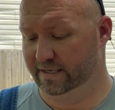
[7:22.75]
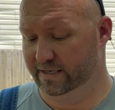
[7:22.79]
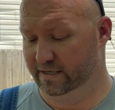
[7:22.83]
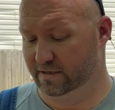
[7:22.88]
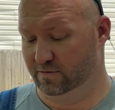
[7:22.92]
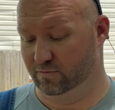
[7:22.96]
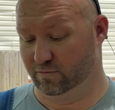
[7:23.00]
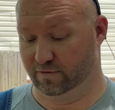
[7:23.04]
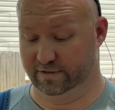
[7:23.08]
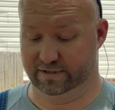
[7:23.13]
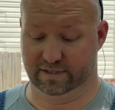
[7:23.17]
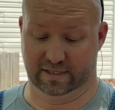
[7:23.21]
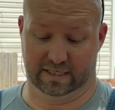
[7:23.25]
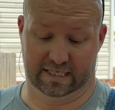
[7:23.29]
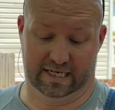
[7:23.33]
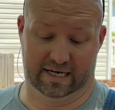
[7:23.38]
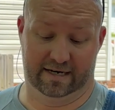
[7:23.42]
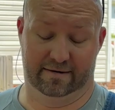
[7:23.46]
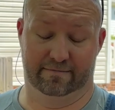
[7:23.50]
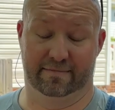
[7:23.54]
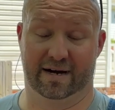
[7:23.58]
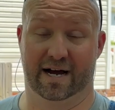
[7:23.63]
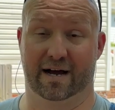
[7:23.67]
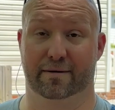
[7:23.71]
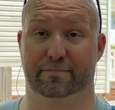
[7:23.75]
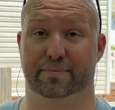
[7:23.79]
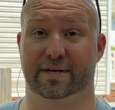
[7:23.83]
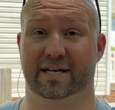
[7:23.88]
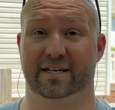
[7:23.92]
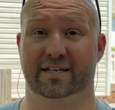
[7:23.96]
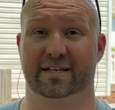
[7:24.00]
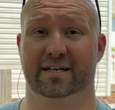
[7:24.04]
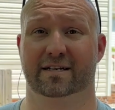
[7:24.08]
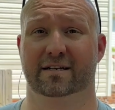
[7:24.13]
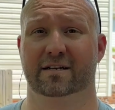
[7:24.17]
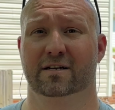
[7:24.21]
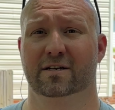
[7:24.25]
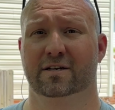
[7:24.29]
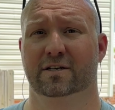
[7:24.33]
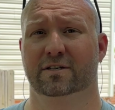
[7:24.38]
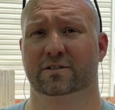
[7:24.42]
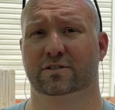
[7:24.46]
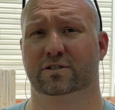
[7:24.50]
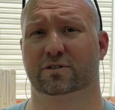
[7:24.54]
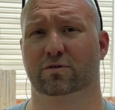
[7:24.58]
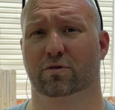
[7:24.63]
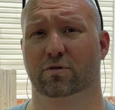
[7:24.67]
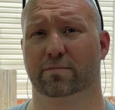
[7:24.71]
Once again, in my opinion,
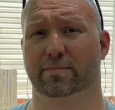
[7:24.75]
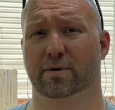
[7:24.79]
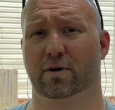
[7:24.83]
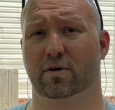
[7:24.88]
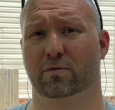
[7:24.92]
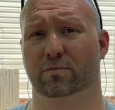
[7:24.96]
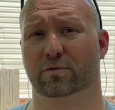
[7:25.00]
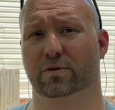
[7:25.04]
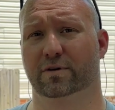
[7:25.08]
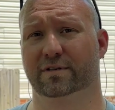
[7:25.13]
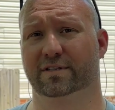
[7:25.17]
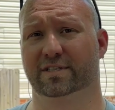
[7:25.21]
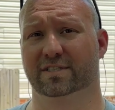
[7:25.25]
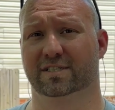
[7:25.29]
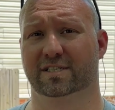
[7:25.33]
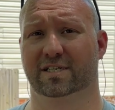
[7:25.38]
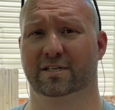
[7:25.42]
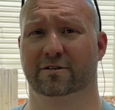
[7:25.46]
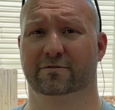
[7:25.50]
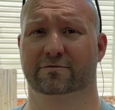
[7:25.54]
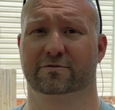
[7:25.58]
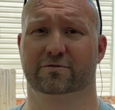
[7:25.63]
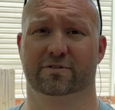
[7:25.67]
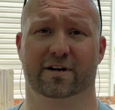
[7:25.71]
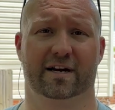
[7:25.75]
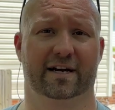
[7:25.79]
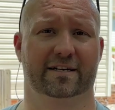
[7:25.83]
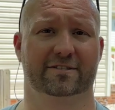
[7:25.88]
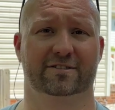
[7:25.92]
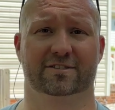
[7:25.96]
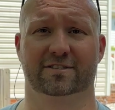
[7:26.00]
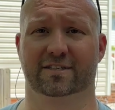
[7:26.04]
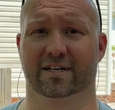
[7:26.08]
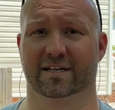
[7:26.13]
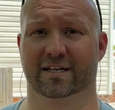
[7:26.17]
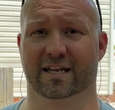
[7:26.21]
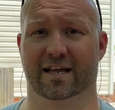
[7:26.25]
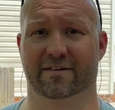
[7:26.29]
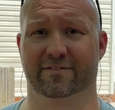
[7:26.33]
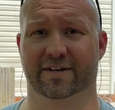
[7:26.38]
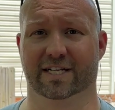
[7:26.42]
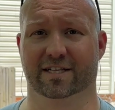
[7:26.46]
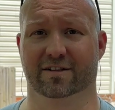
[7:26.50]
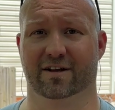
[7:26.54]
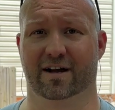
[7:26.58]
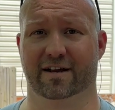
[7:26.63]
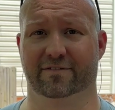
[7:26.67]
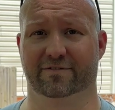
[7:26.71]
store-bought wood that's kiln dried just doesn't have any
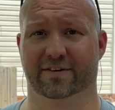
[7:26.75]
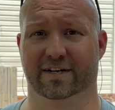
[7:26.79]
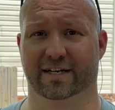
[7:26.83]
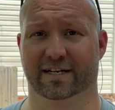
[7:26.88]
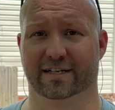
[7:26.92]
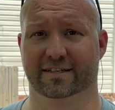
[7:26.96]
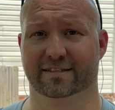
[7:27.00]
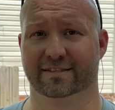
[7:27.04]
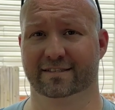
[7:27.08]
life in it.